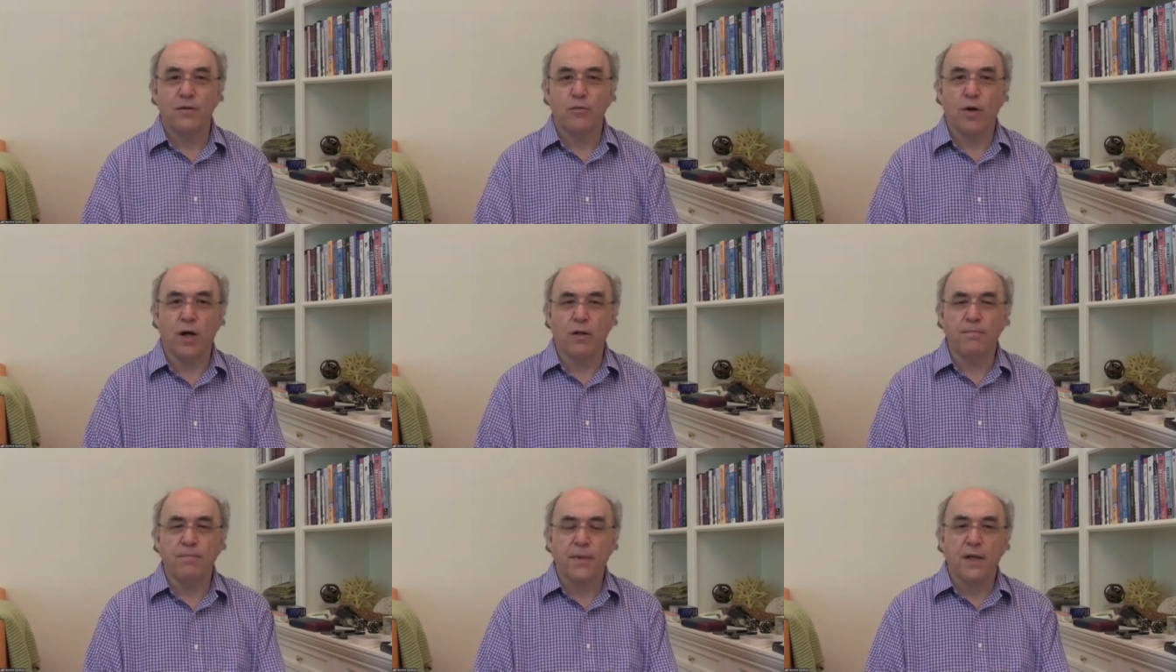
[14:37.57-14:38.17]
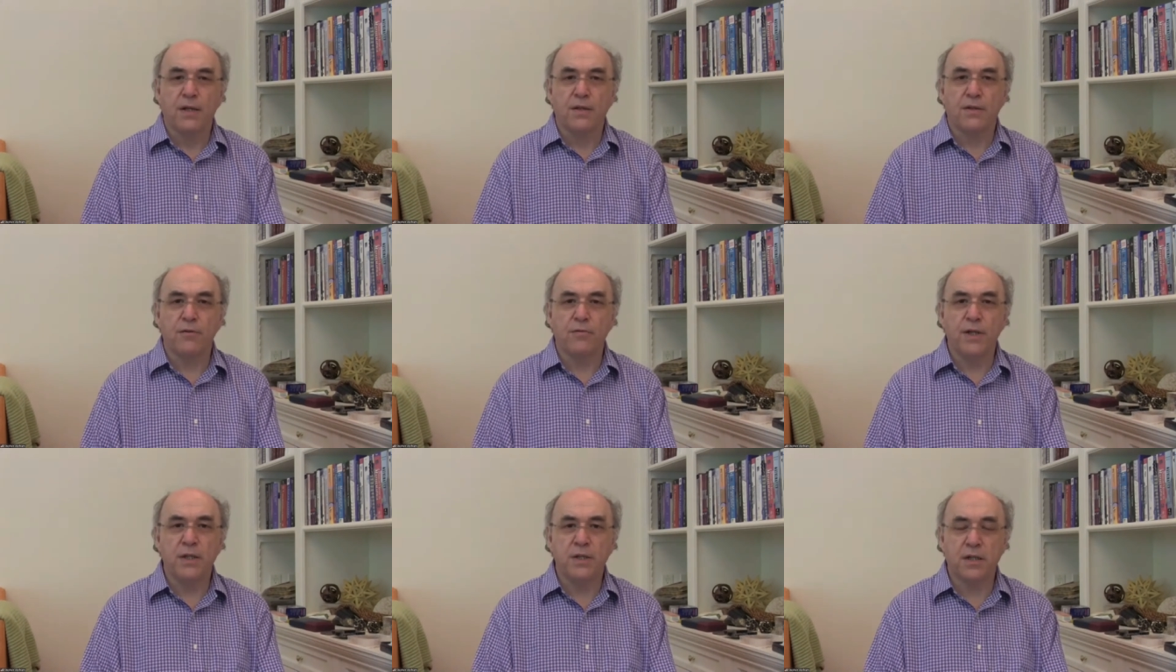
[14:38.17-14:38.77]
Well, the
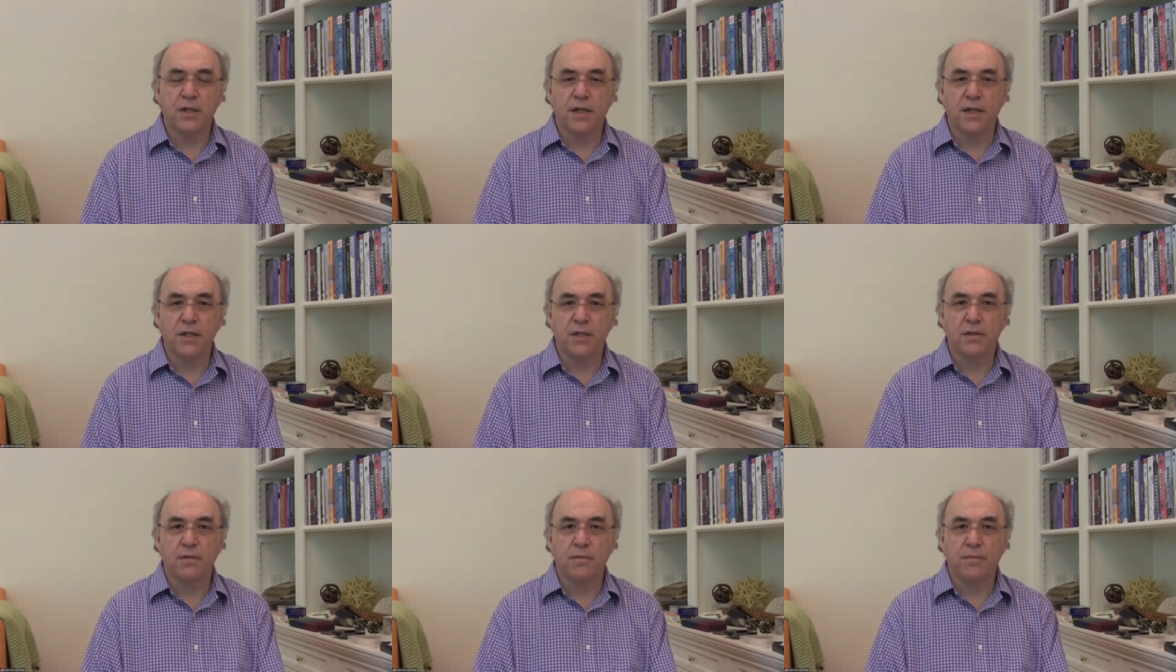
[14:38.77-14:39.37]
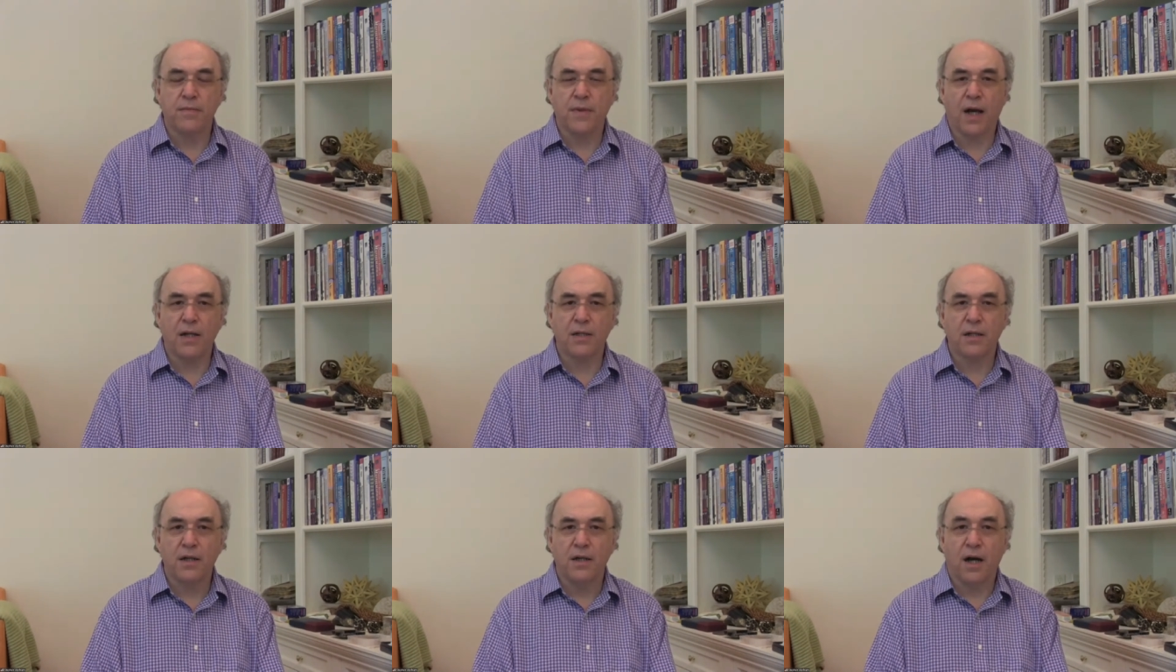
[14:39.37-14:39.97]
reason is
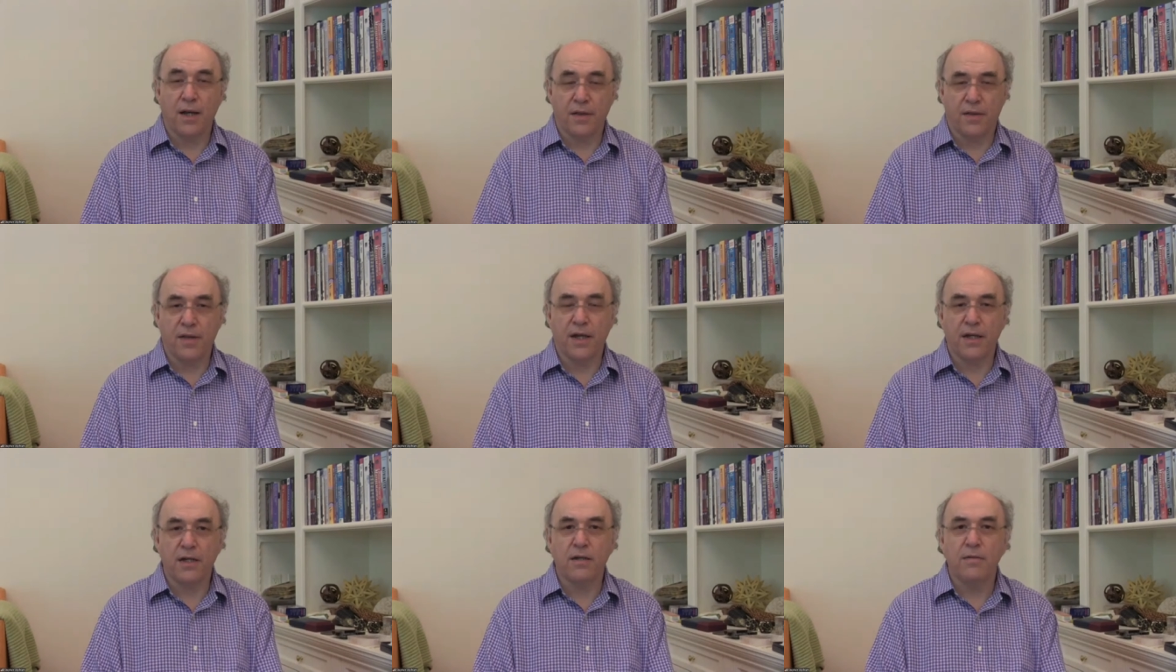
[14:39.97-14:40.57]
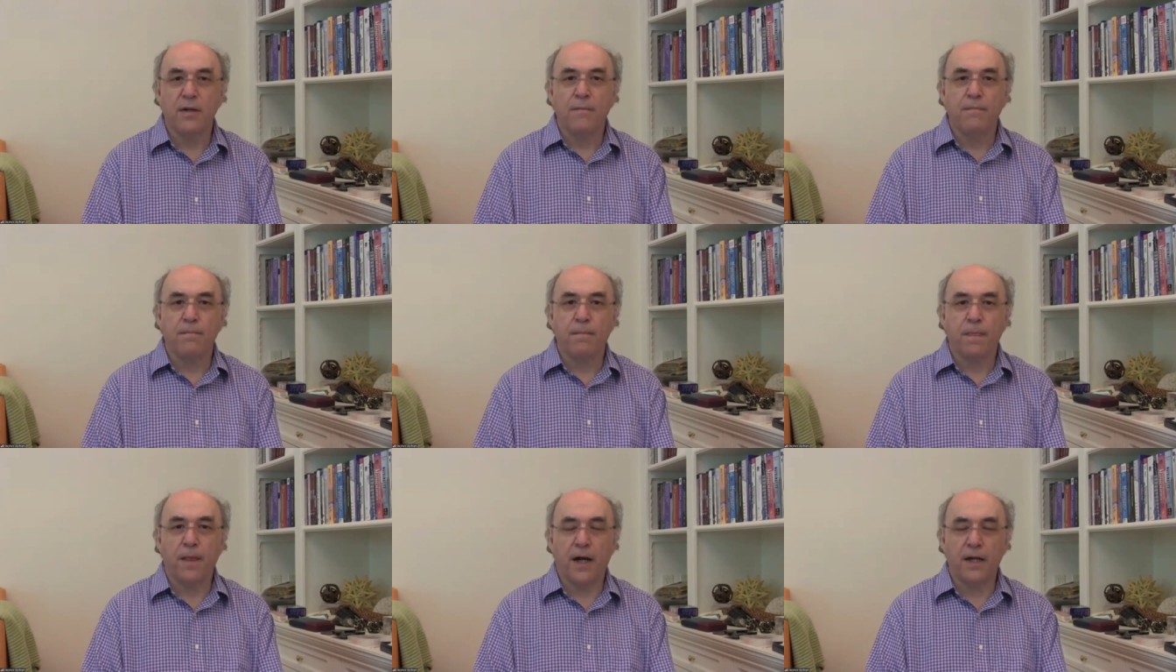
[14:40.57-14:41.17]
that I think
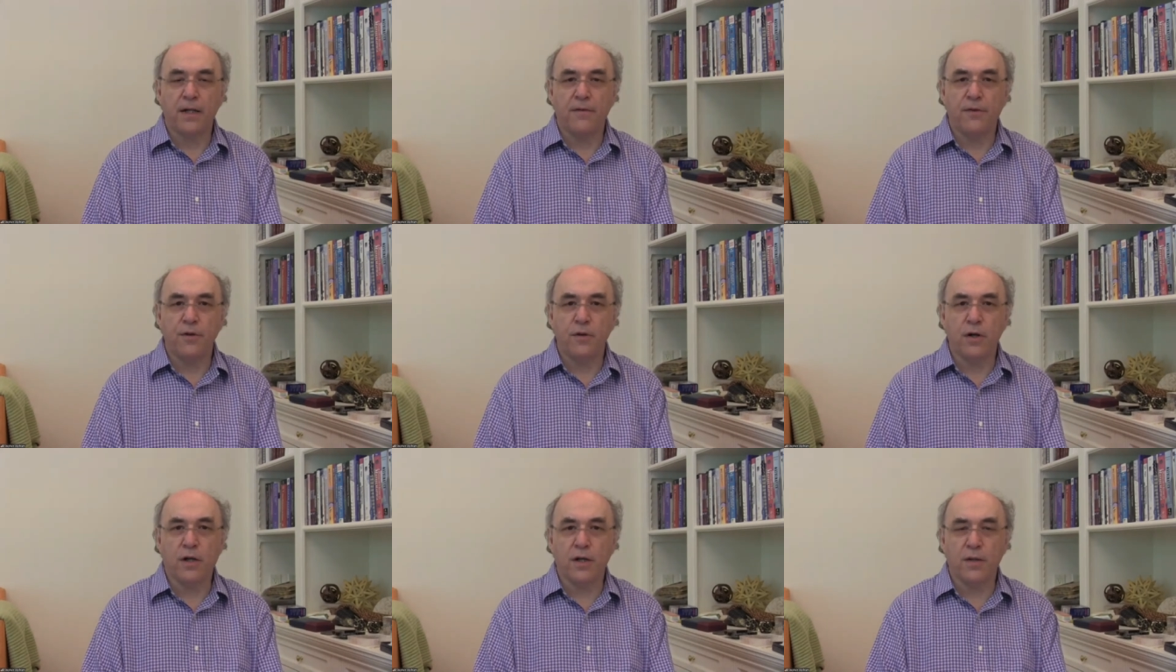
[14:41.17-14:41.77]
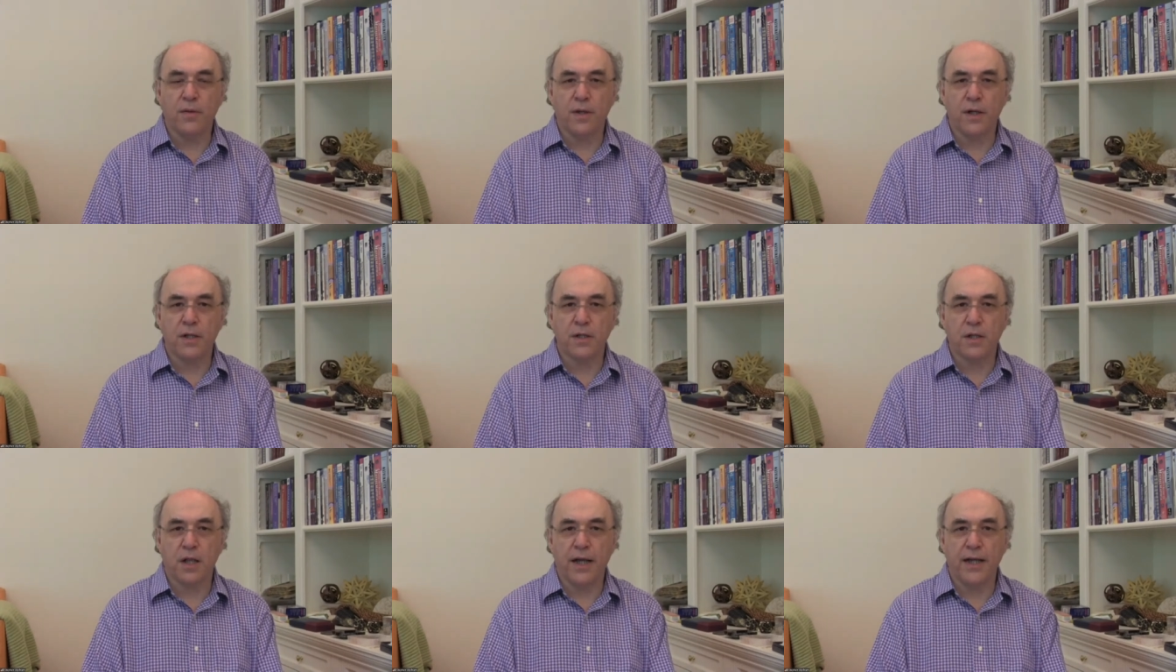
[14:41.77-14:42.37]
that if you look at
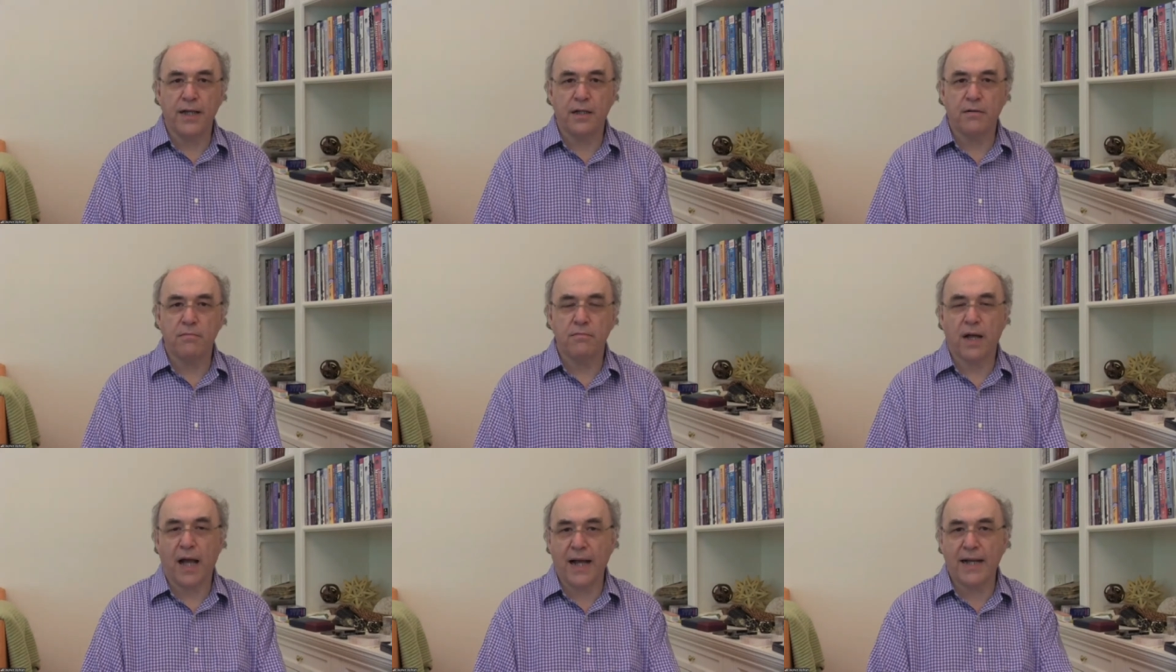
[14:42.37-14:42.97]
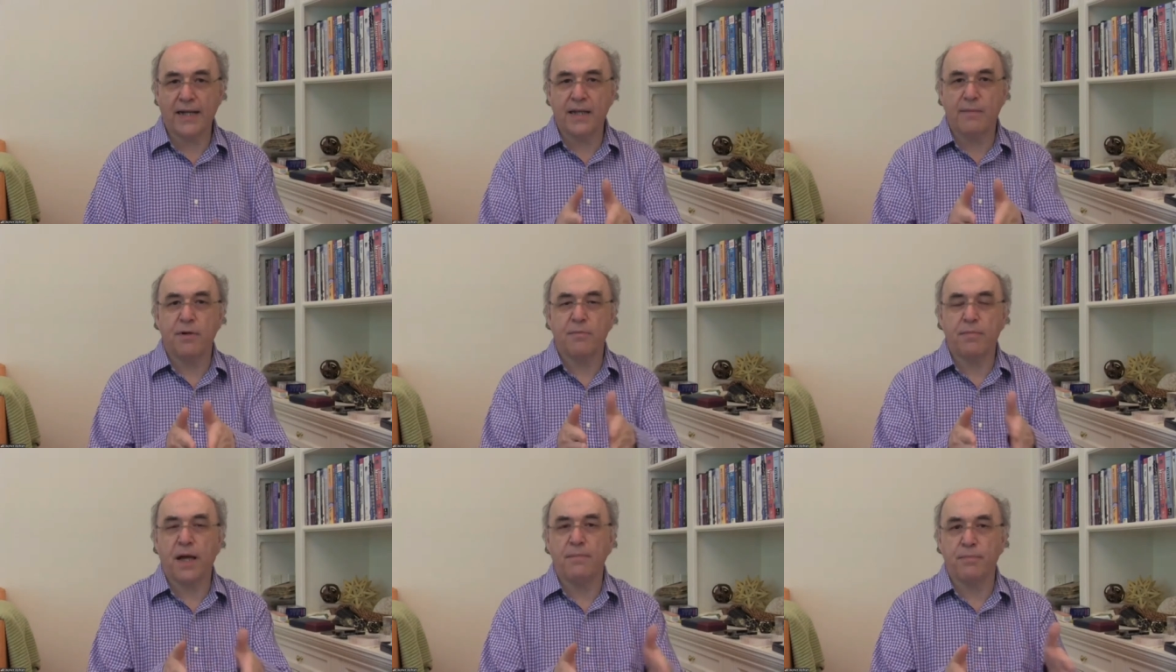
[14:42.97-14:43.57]
things like
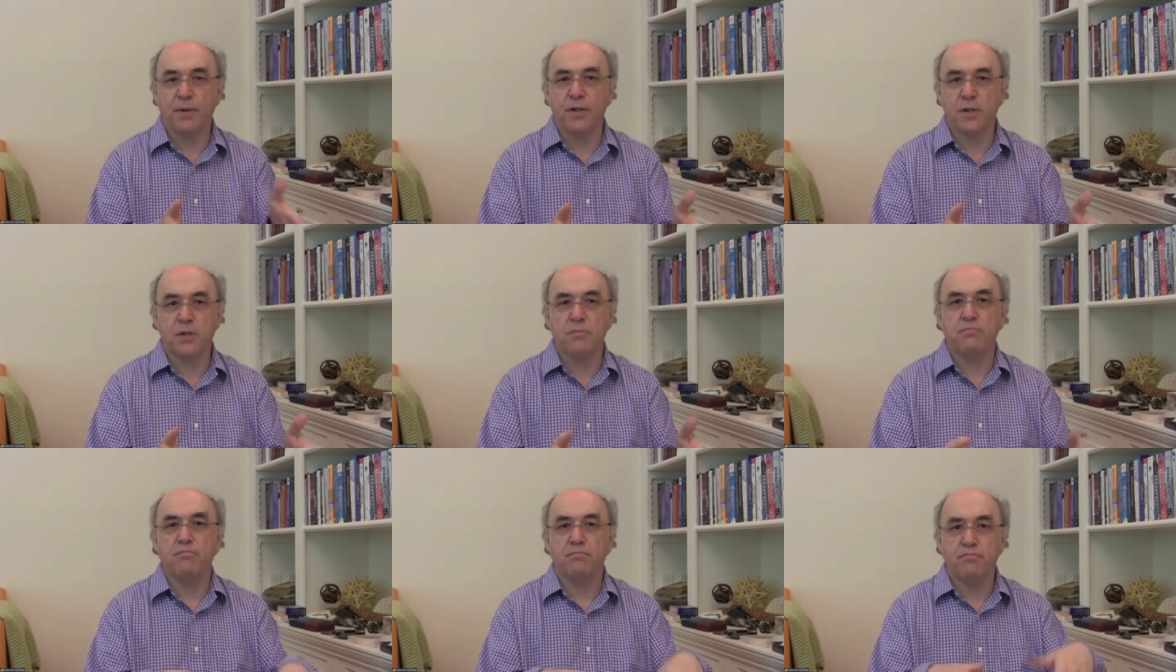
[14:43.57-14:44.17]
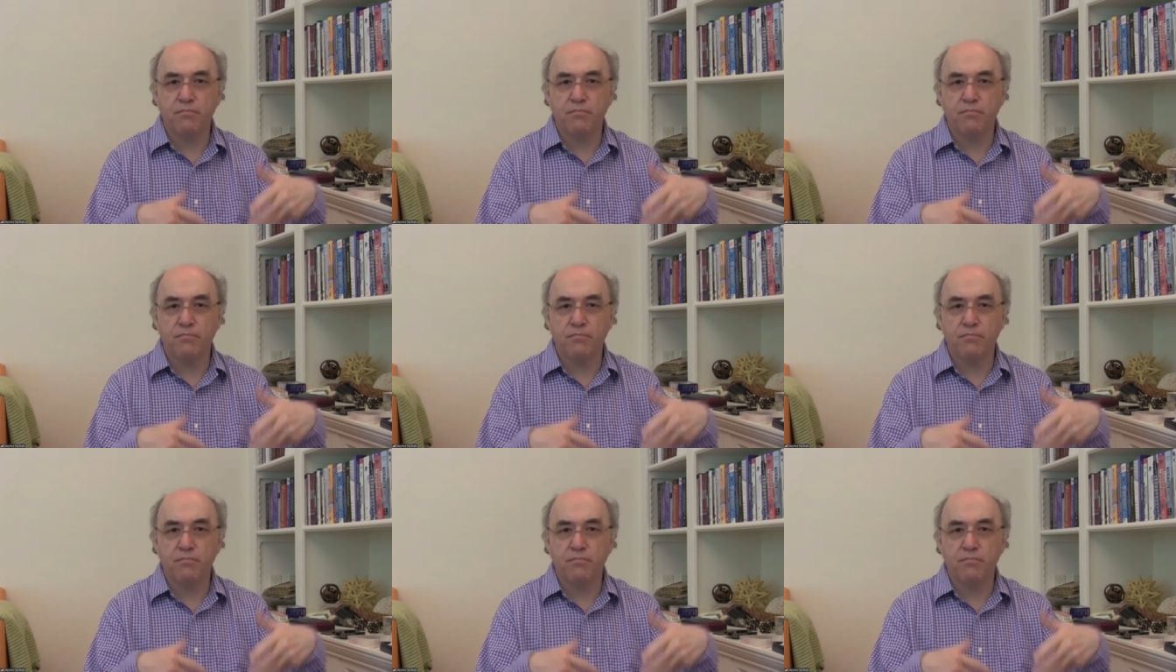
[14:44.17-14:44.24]
academic papers,